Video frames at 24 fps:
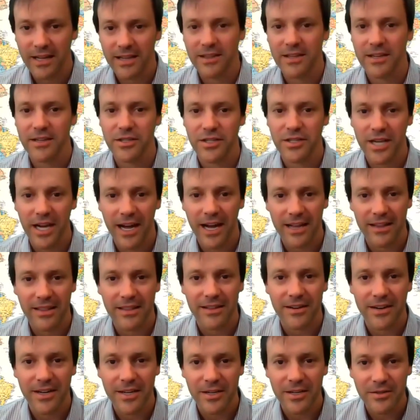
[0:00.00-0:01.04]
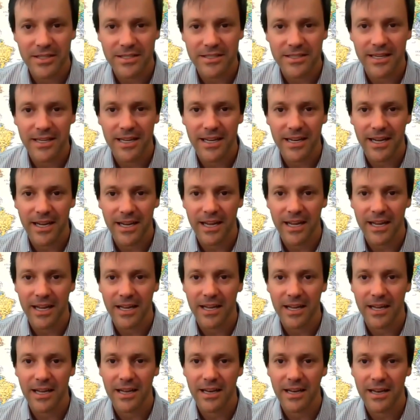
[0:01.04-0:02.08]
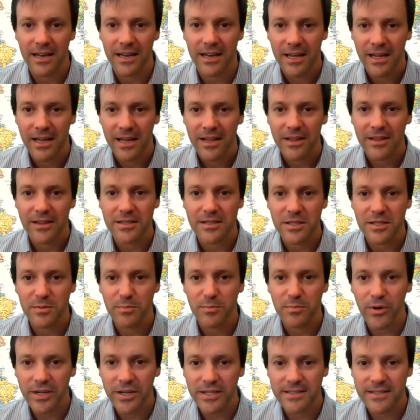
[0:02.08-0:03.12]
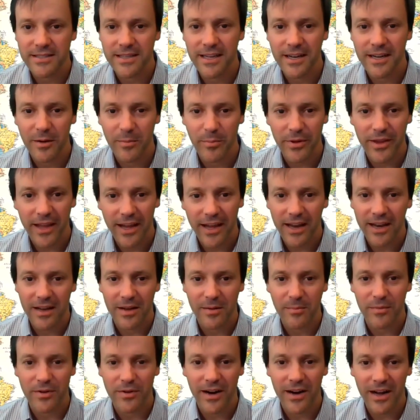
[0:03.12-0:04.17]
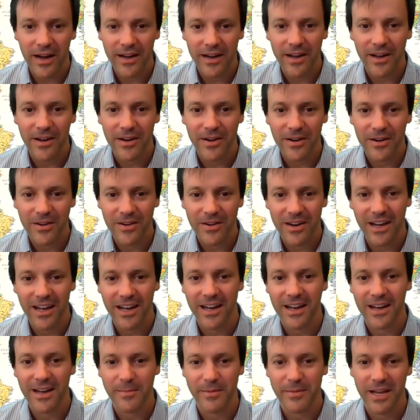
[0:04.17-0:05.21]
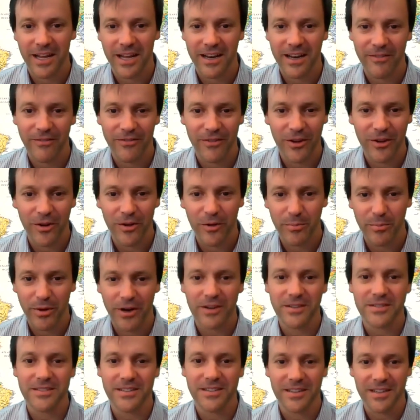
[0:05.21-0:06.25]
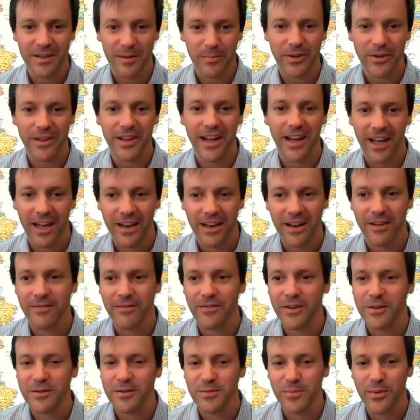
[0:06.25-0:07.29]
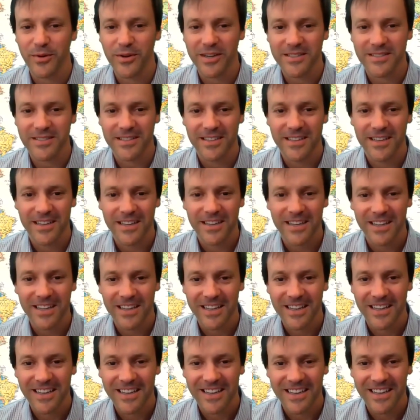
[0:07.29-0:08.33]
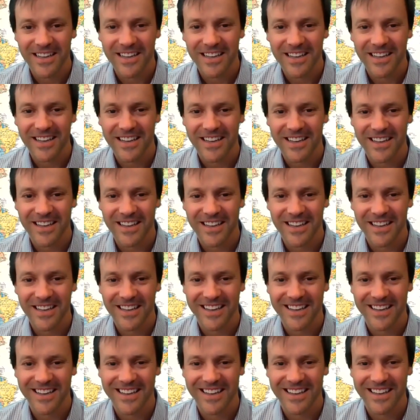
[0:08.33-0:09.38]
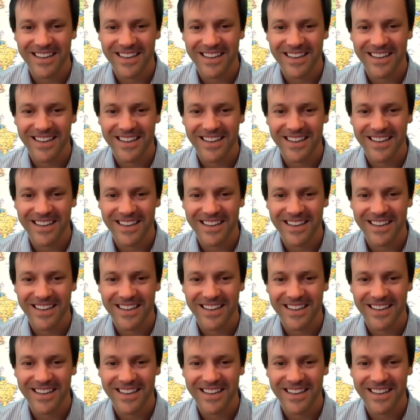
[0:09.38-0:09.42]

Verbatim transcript: well, one of the most famous sports activity in Morocco is soccer. That's everywhere basically. It's soccer. And